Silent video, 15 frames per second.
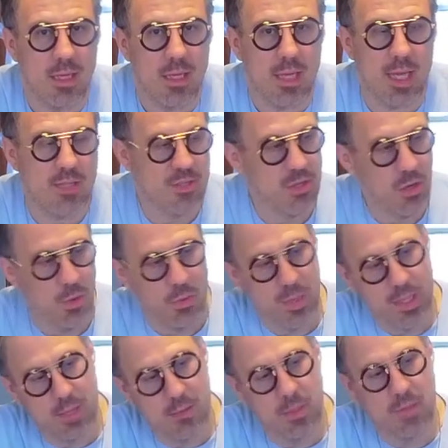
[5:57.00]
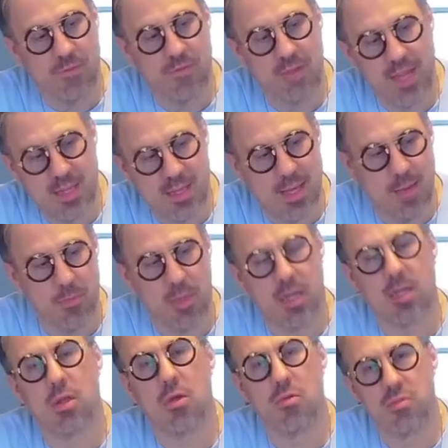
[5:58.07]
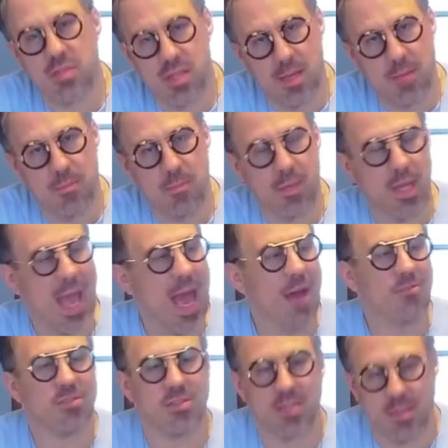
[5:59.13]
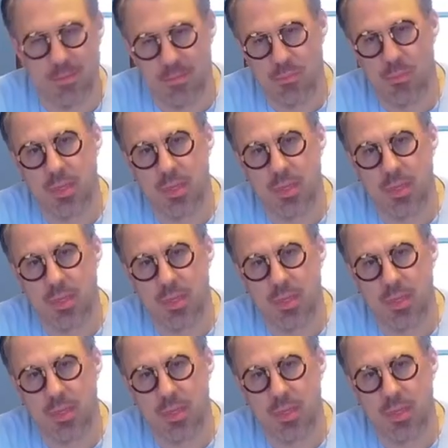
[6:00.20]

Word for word: And so we, we feed them, we clothe them, we house them,